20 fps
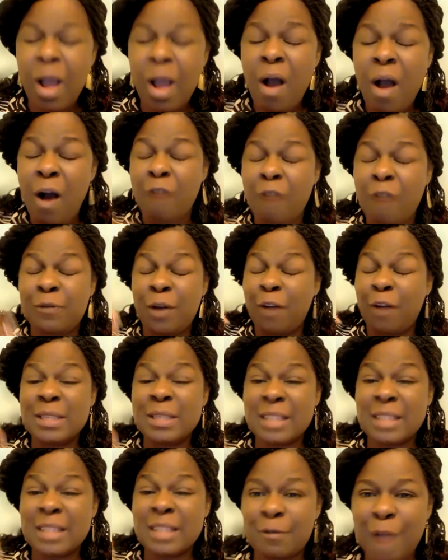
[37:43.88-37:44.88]
of
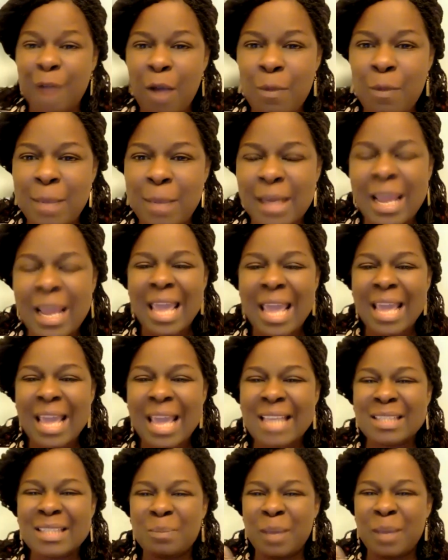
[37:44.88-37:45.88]
his environment?
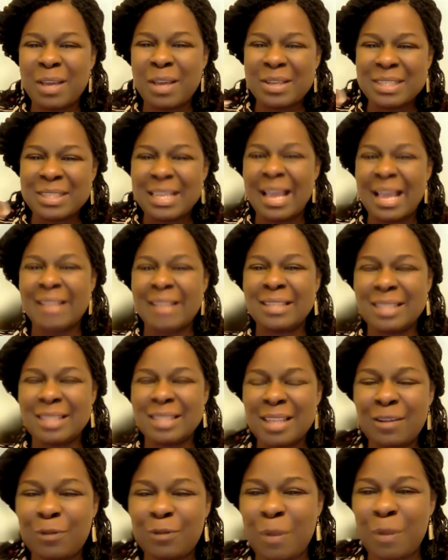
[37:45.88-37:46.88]
It's because he had
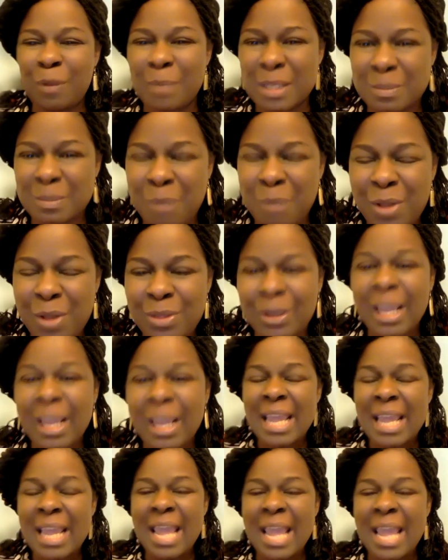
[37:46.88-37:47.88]
seen from his mother.
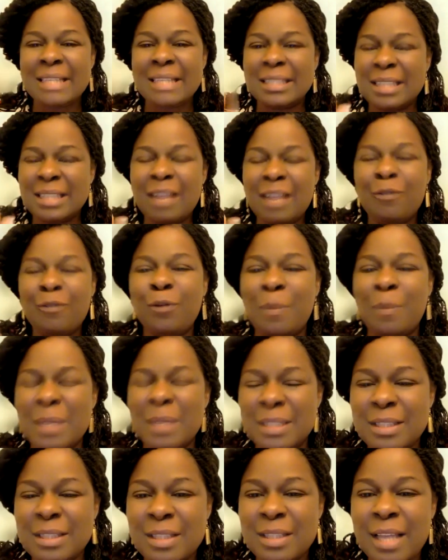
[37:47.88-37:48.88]
He has seen from
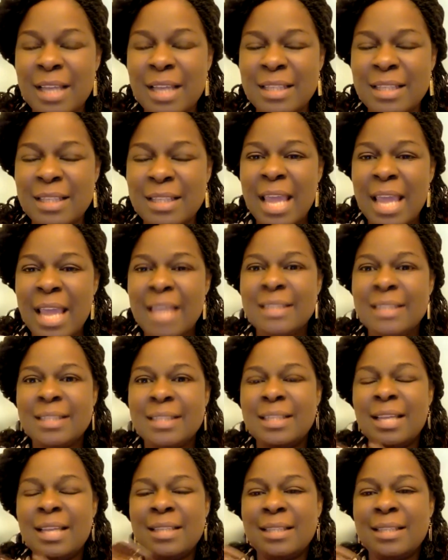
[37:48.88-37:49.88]
his
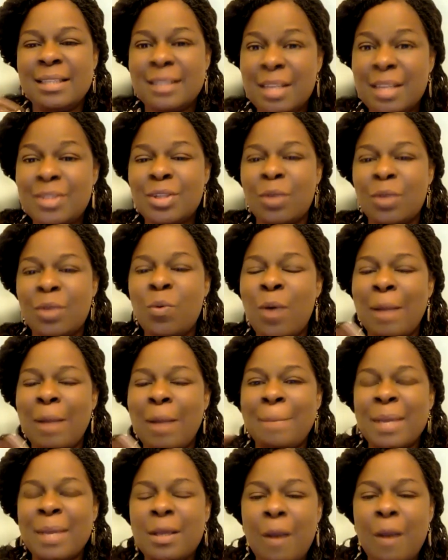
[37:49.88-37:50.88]
sister, who
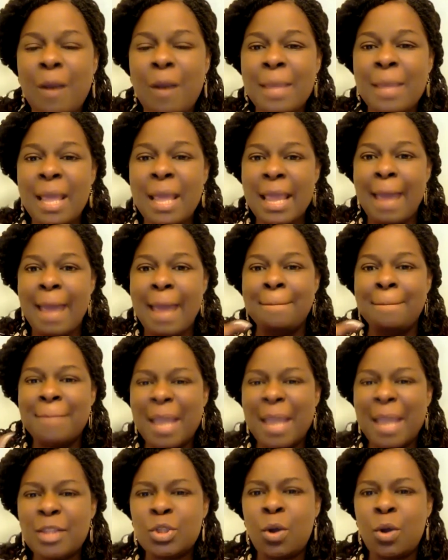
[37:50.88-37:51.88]
had become a
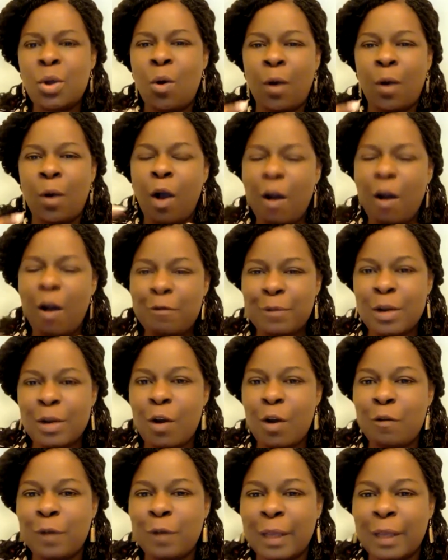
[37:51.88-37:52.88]
mentor or covering
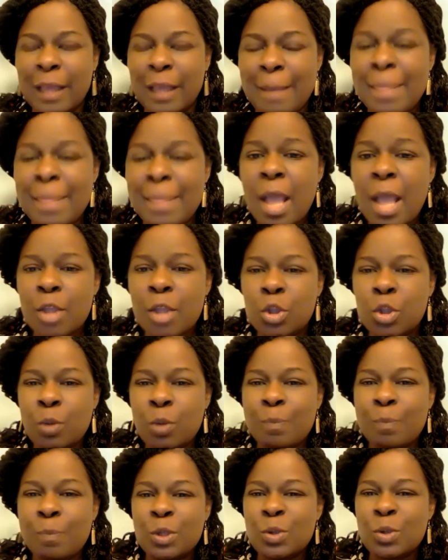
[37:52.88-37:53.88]
over him,
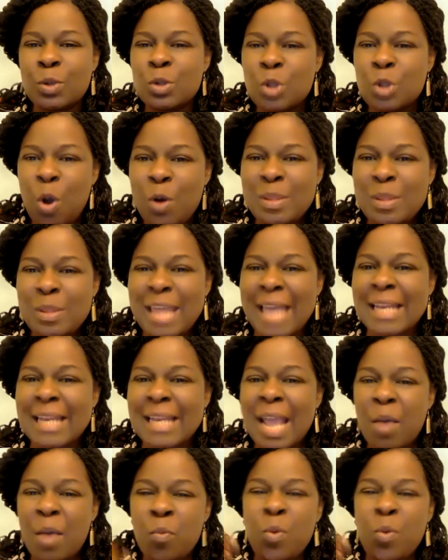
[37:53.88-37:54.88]
to know that
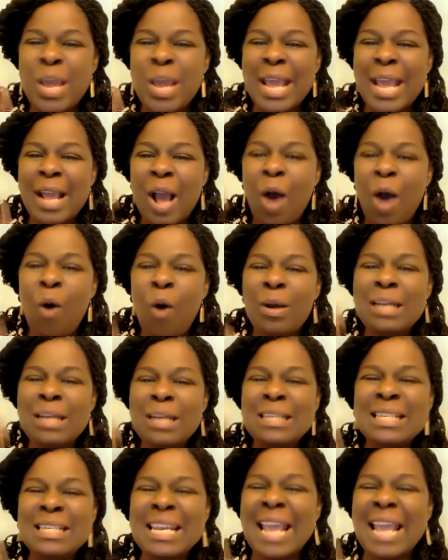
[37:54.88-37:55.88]
we
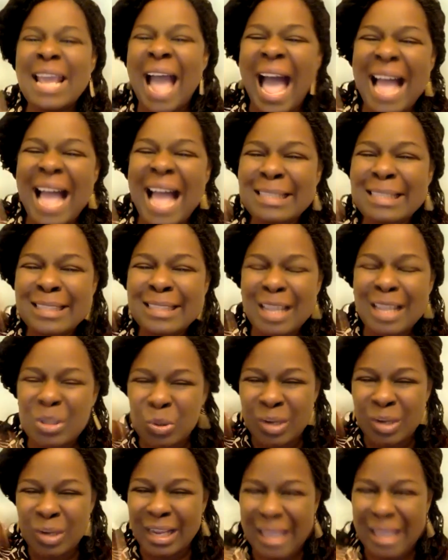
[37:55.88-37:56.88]
only answer
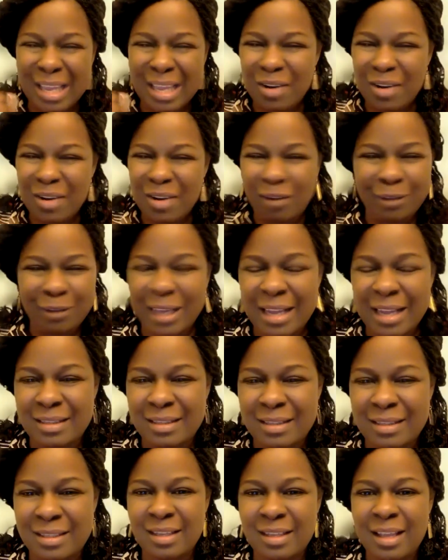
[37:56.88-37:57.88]
to the King of
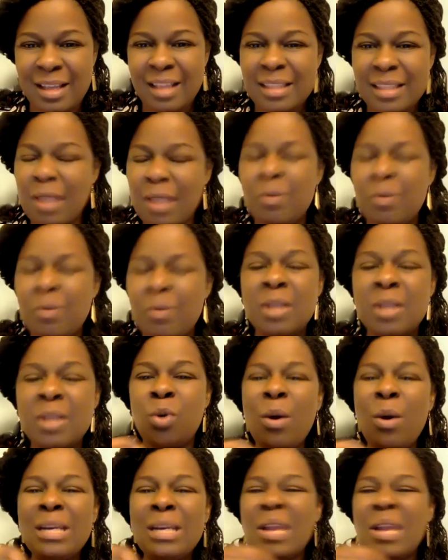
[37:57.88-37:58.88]
Kings. There is
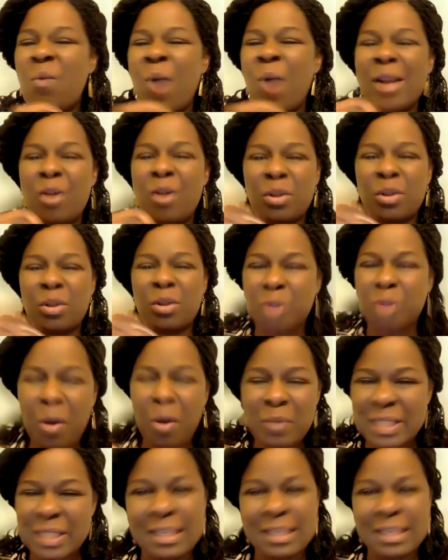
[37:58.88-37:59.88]
only one
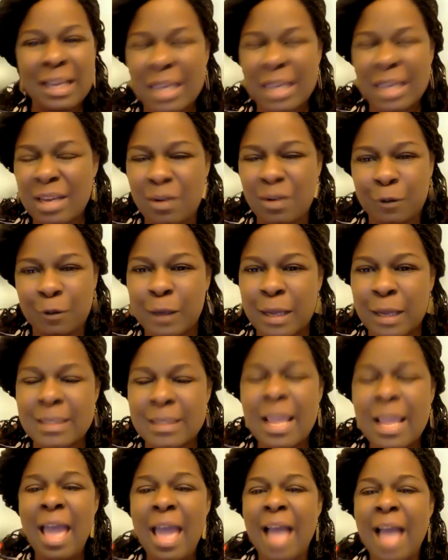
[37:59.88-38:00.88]
authority, the King of
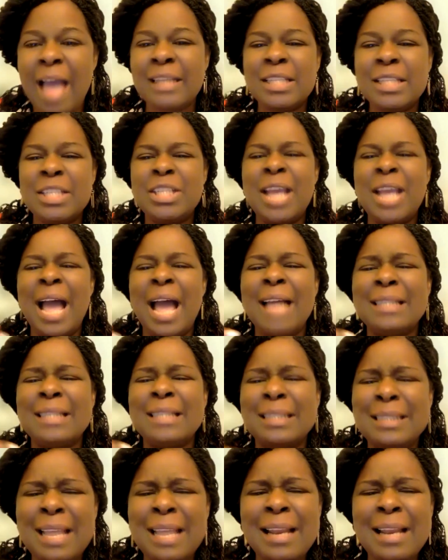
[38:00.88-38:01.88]
Kings. And she
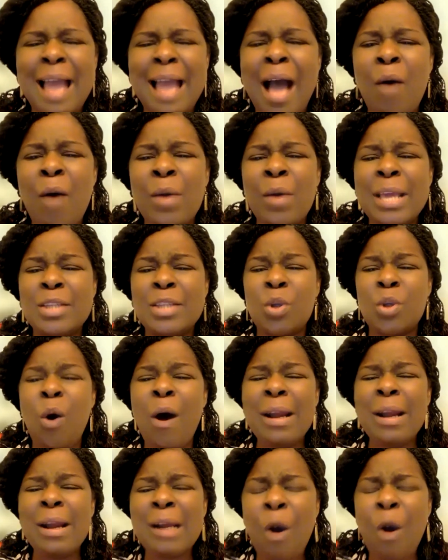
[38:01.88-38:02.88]
had seen how his
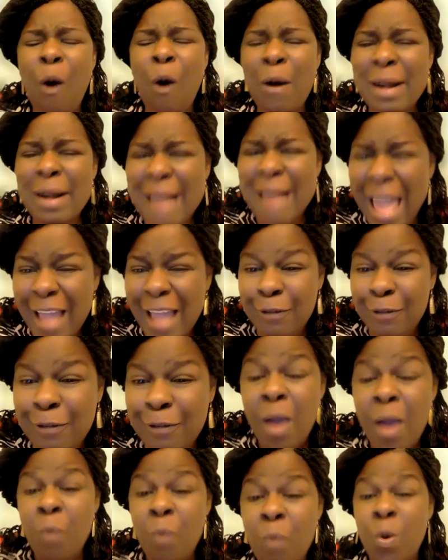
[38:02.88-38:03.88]
own whole life
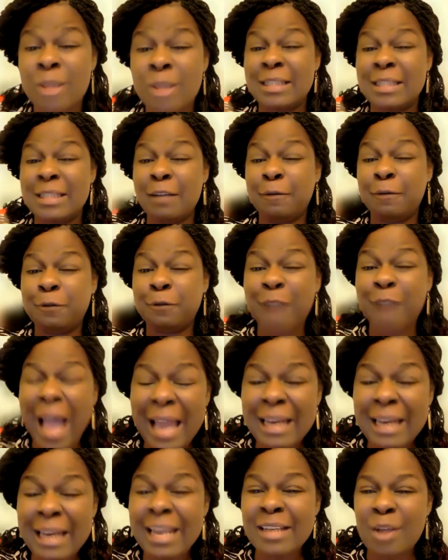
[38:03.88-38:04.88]
was
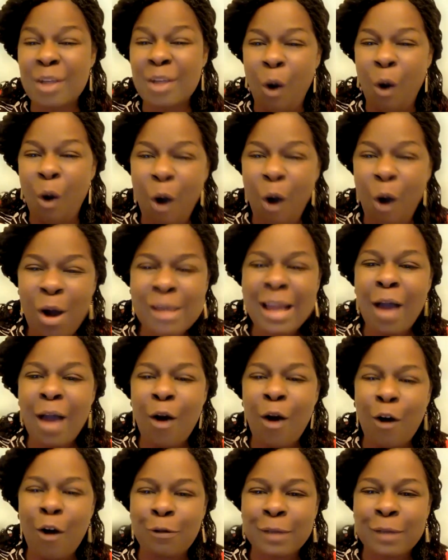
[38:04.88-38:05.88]
defiling the order
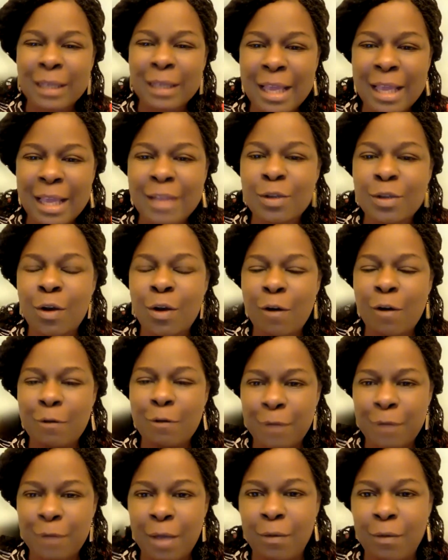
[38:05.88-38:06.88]
of King
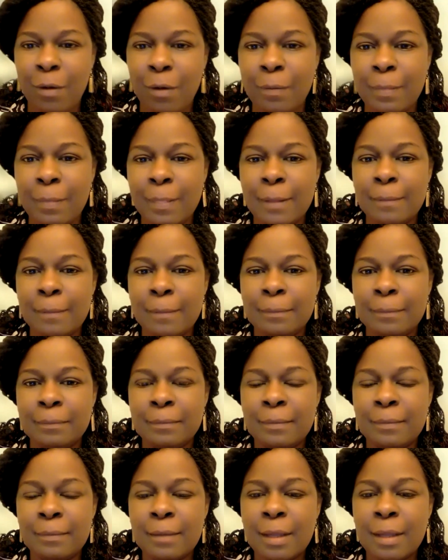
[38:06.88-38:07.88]
Pharaoh.
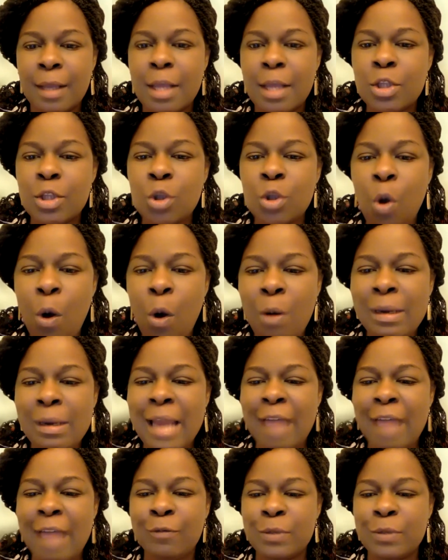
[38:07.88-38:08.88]
His whole
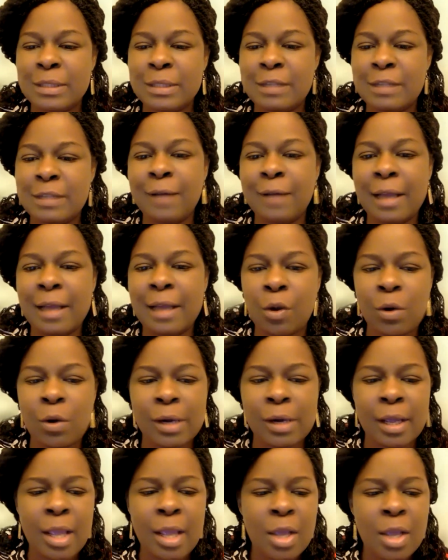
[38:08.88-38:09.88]
life was defying the
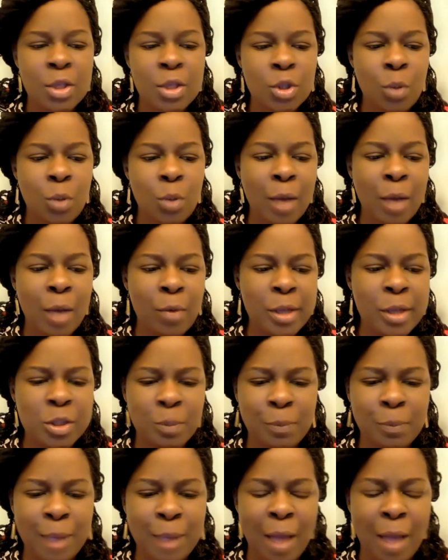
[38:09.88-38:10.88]
order. So we are going
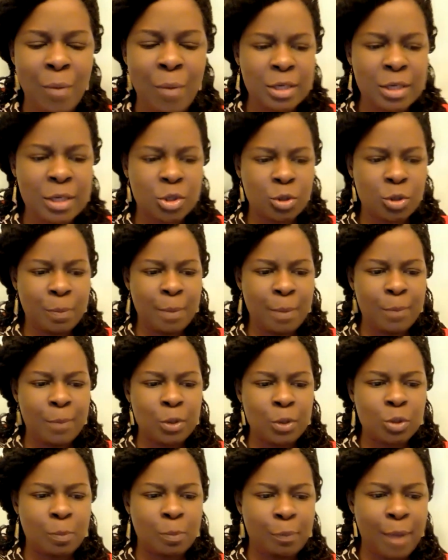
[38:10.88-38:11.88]
to pray. I want these two
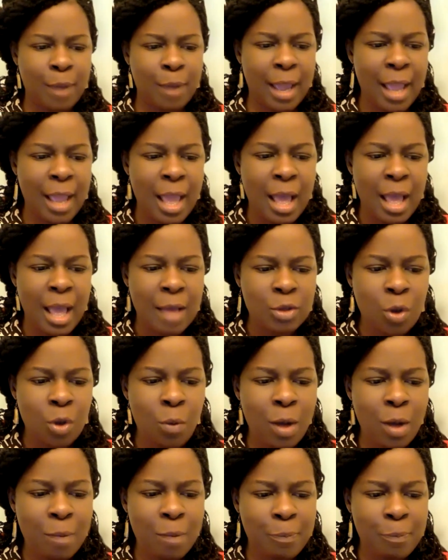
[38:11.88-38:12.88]
people to pray.
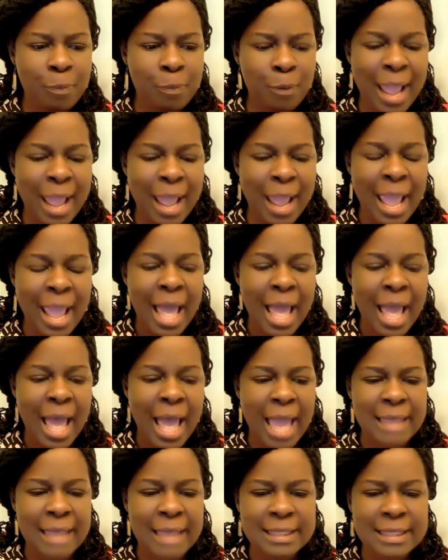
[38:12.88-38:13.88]
Noel pray,
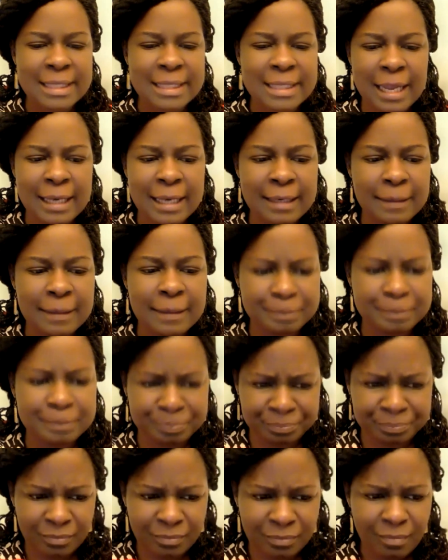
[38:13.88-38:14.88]
and
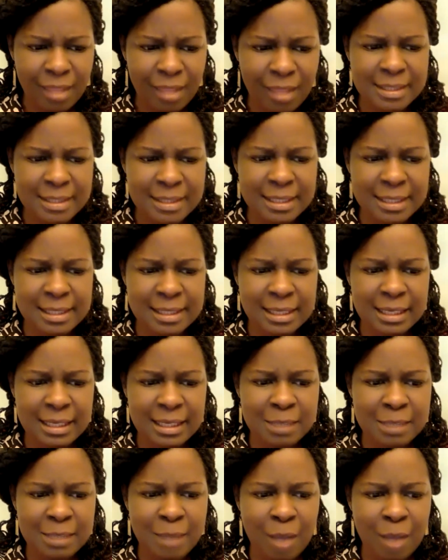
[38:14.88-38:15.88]
this at
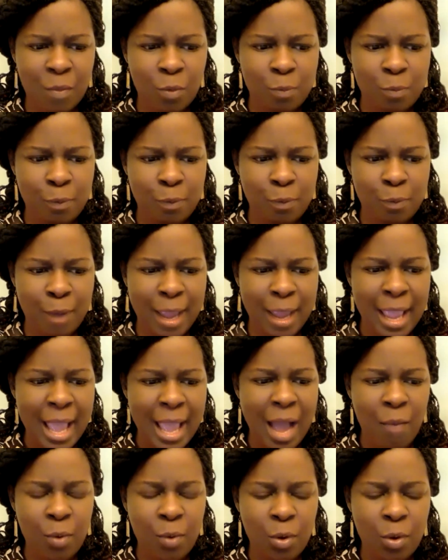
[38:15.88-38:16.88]
least Mark will pray,
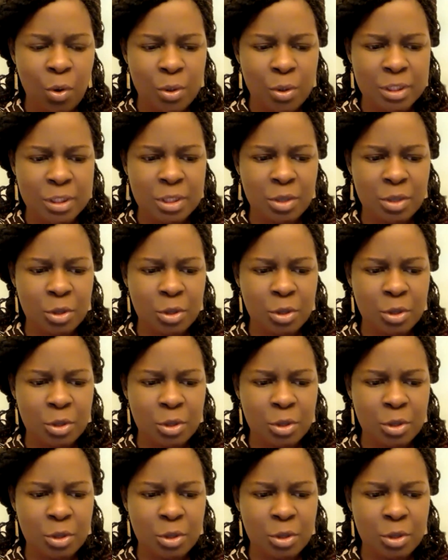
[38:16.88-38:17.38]
and we'll call.